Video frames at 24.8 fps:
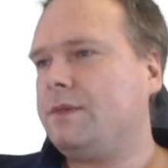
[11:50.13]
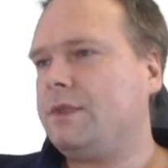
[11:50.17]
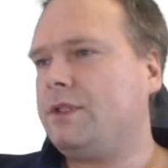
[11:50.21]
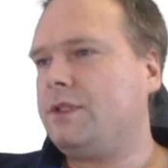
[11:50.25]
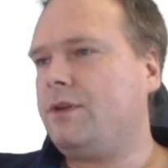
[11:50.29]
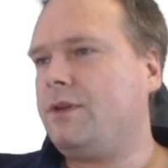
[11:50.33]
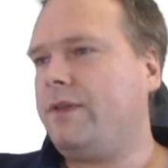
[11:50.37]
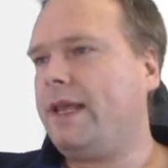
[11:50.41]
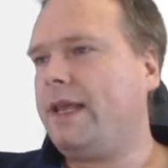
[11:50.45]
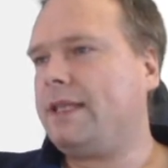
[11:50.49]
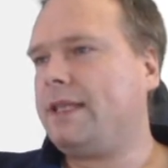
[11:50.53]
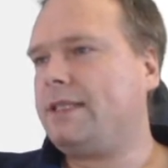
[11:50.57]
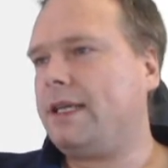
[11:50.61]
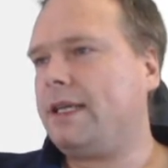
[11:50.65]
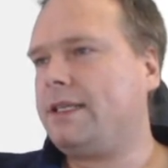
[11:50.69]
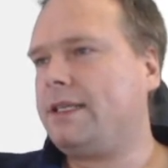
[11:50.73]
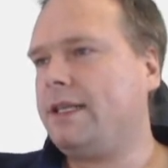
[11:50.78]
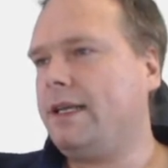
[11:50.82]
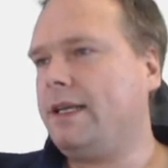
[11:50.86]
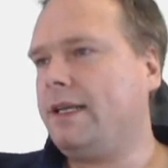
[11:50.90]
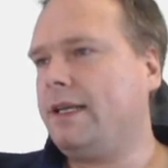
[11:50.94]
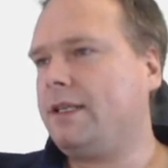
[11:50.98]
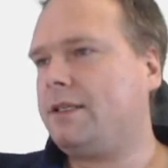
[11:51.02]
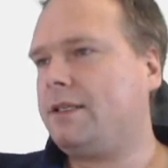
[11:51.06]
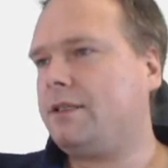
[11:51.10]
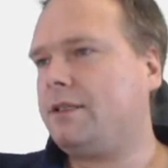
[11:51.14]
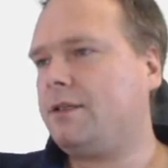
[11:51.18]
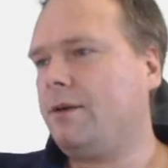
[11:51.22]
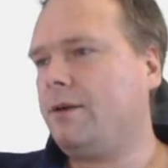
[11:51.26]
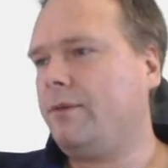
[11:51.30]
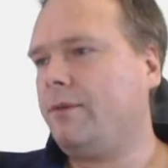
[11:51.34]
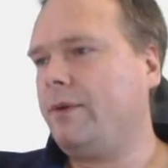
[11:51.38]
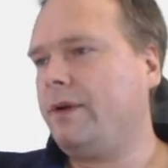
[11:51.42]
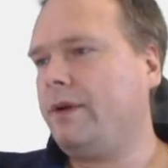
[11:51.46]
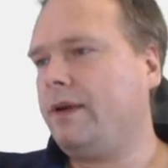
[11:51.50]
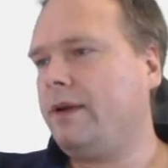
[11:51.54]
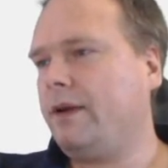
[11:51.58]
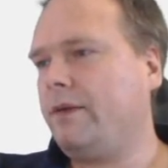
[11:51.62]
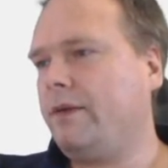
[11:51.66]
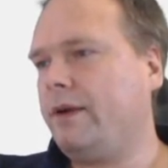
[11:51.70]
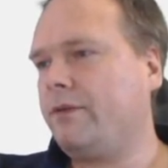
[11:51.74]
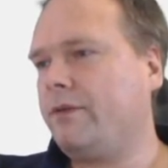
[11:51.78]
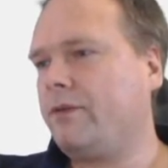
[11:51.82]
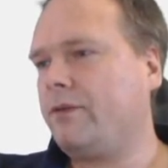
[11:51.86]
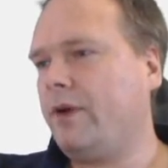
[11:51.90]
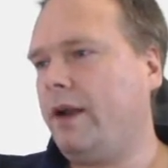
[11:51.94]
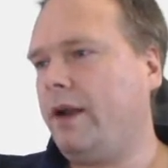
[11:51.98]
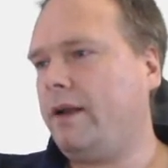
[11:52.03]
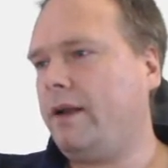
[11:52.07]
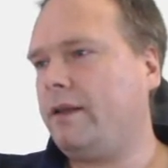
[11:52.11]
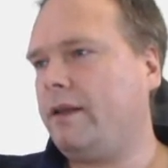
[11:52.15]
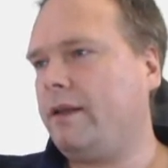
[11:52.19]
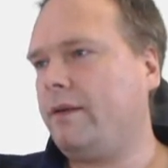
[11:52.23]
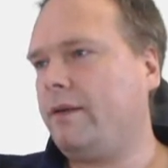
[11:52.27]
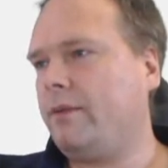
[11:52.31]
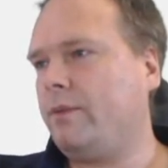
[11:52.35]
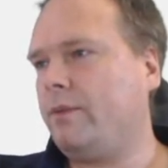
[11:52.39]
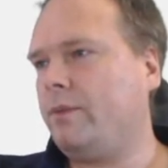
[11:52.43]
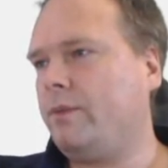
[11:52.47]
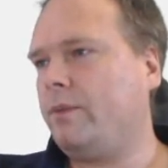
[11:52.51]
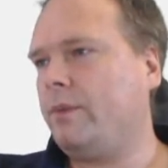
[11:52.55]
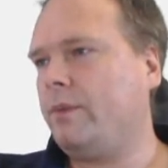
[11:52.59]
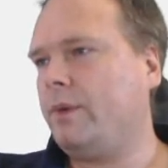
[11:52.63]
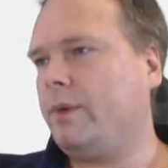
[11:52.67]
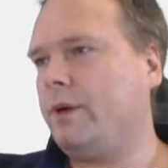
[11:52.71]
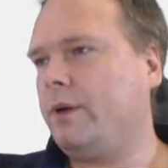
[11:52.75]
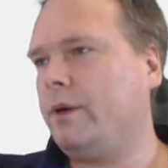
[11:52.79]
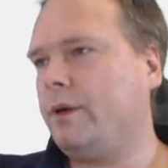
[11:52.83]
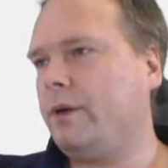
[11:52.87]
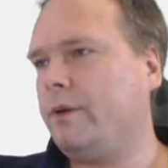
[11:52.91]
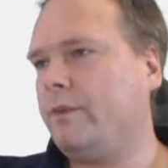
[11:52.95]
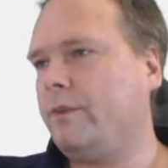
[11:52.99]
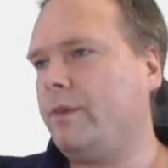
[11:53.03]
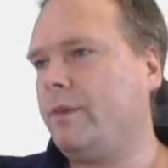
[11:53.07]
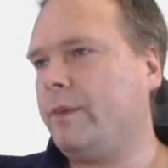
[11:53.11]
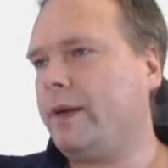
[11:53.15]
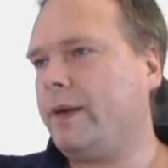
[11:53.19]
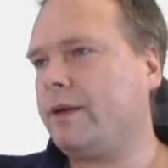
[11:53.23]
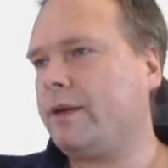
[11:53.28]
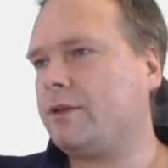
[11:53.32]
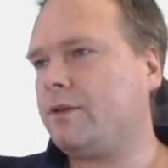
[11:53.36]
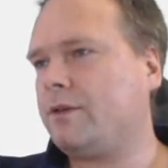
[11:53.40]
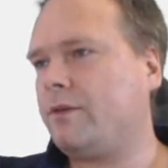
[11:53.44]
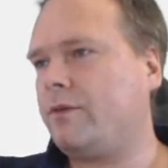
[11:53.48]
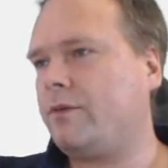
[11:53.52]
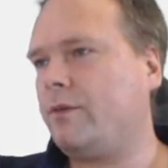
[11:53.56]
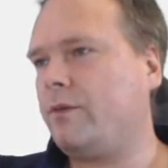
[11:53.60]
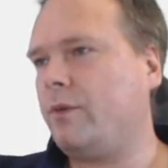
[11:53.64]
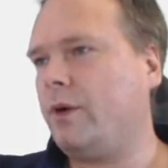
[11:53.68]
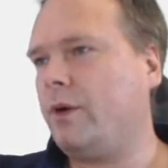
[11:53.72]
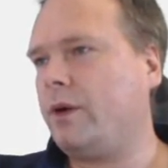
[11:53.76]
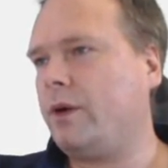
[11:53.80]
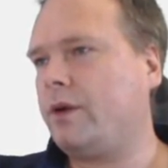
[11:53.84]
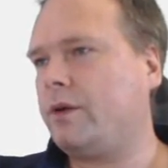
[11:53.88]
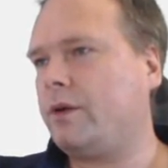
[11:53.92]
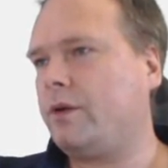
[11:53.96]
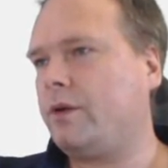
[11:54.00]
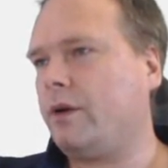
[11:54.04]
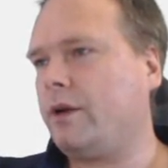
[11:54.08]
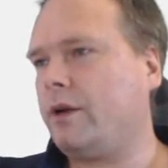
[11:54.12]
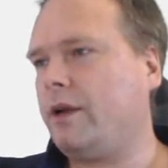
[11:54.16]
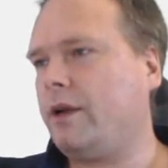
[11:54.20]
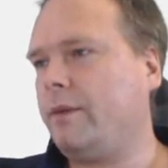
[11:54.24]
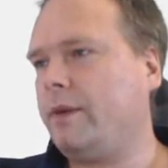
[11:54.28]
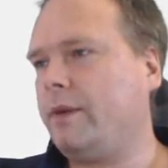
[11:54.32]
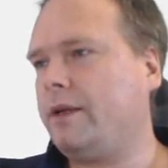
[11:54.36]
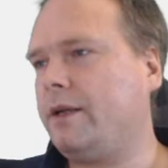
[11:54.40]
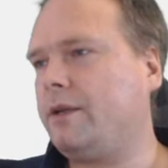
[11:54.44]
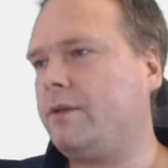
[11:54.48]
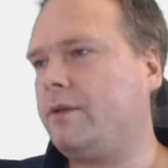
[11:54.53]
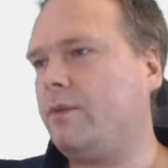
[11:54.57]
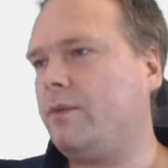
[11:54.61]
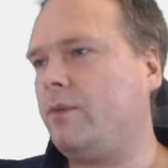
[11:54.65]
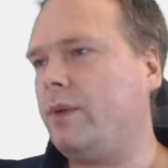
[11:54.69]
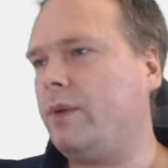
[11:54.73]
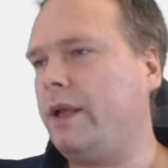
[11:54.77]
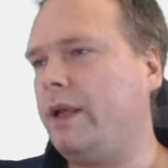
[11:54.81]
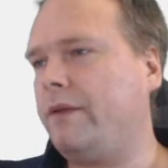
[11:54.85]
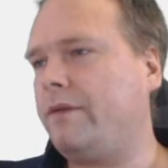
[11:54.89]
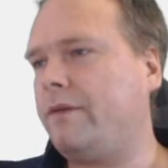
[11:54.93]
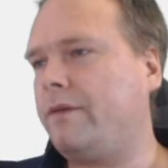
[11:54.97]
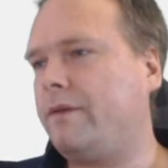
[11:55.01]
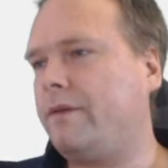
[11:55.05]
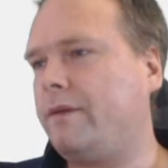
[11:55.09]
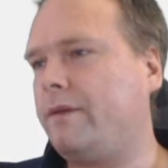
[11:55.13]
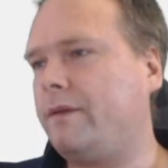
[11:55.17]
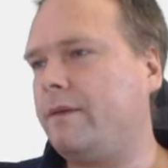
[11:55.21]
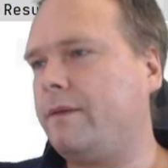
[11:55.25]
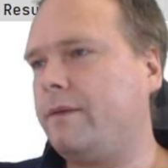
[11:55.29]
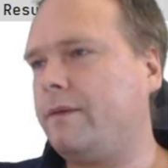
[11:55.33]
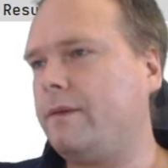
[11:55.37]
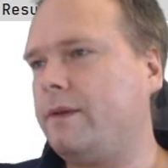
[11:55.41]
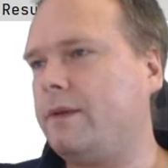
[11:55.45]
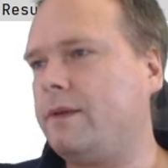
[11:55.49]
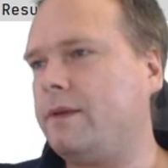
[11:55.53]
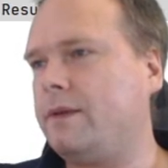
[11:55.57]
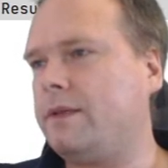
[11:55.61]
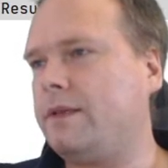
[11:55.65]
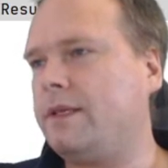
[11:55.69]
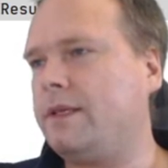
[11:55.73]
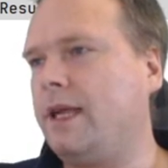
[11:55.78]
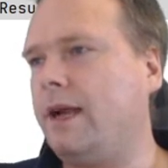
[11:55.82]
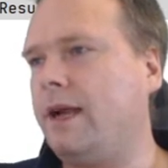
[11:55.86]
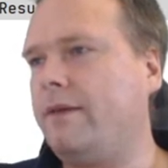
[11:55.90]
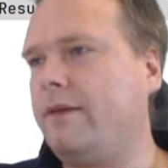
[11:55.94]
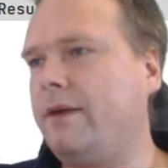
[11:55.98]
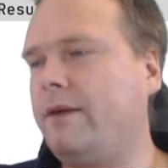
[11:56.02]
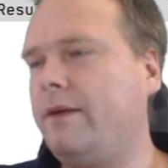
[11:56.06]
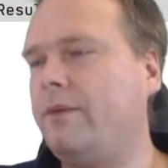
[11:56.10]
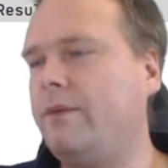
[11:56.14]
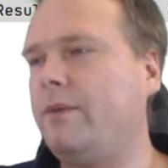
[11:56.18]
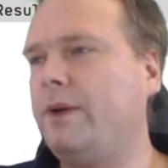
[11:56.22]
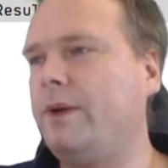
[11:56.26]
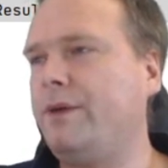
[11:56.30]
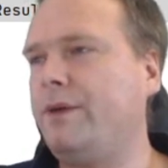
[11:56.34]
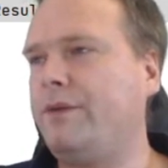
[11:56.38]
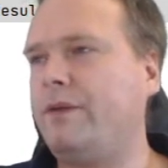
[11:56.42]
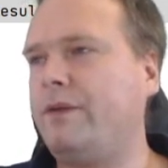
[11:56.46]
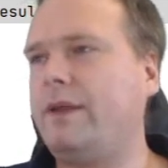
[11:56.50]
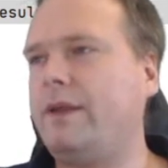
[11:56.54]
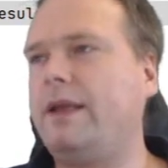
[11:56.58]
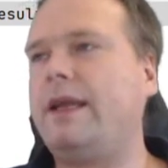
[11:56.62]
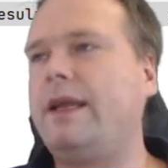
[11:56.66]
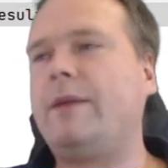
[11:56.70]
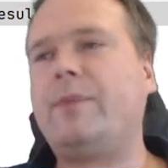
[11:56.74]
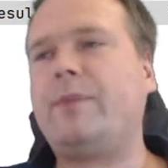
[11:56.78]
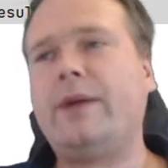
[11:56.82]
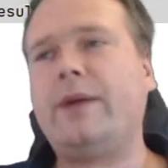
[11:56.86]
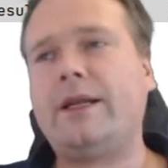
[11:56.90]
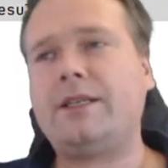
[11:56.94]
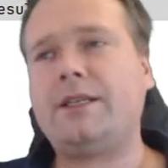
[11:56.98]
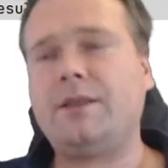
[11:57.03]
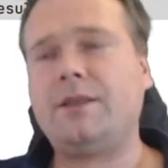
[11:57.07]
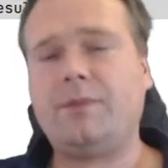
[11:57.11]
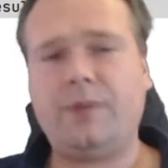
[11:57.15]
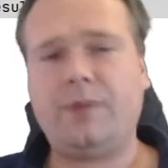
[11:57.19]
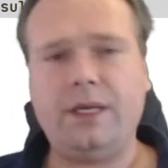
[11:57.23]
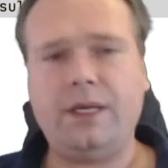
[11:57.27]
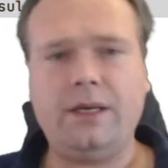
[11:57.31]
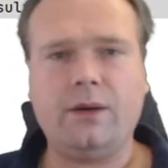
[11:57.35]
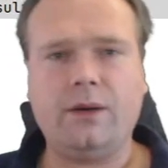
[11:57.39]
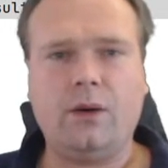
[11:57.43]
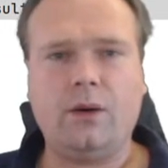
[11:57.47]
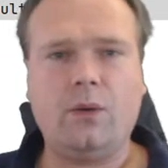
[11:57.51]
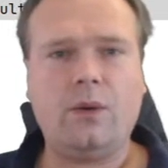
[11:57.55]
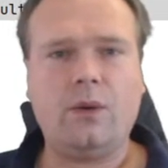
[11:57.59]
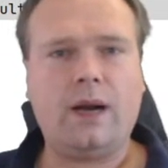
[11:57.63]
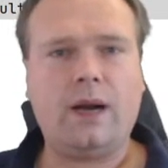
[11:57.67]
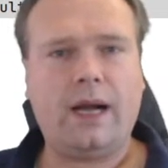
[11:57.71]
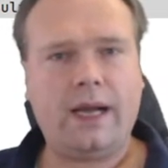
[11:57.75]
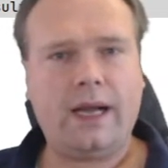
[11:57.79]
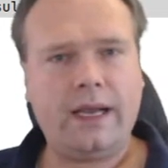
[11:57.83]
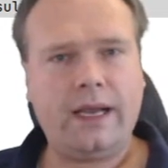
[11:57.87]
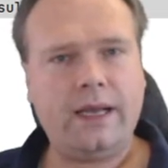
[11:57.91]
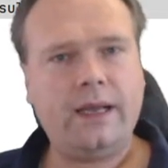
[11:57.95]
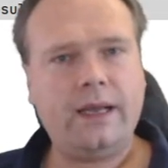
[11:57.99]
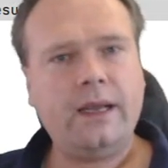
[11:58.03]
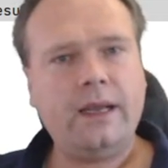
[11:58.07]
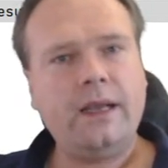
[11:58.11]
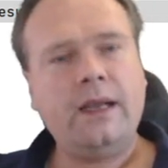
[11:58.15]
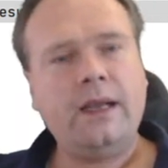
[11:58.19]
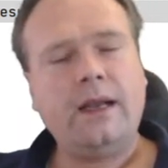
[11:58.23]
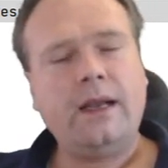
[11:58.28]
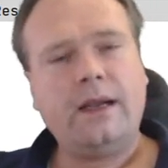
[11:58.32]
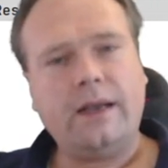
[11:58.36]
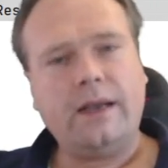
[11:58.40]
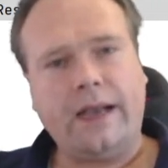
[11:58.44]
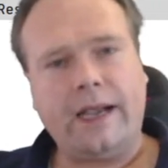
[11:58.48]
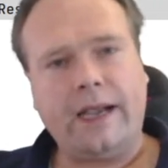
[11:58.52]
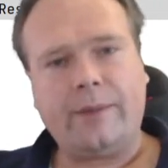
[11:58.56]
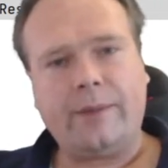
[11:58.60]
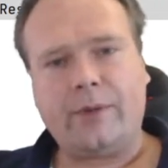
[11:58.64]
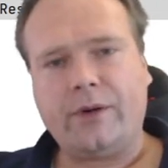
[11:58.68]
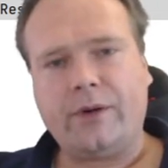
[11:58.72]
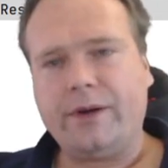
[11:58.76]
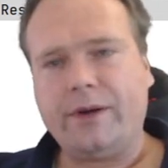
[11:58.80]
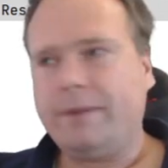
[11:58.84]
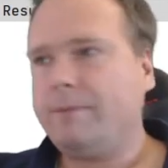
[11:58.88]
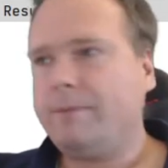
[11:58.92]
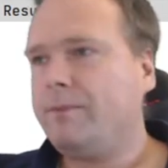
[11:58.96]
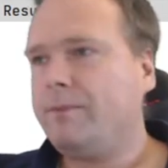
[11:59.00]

So that's actually it. So we have created the Microsoft Word document with Java, with the Apache POI library.